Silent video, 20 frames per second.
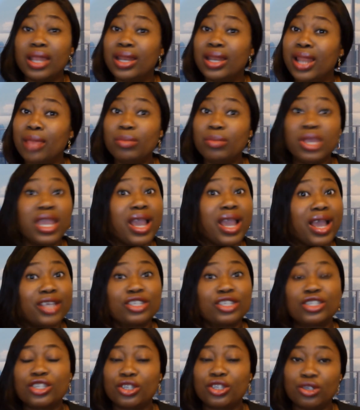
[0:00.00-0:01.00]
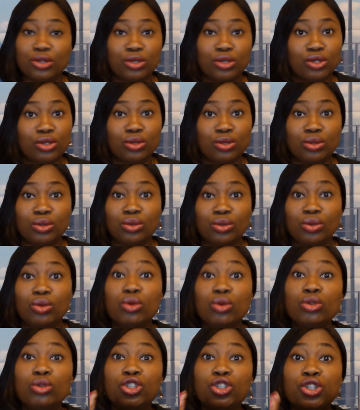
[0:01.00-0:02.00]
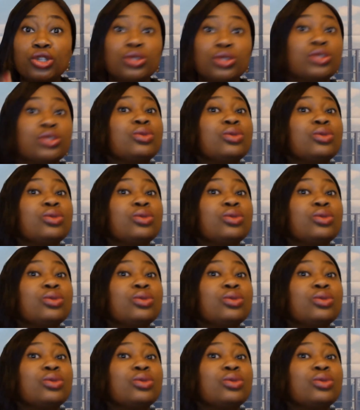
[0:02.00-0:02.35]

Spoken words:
Let me ask you too, who chose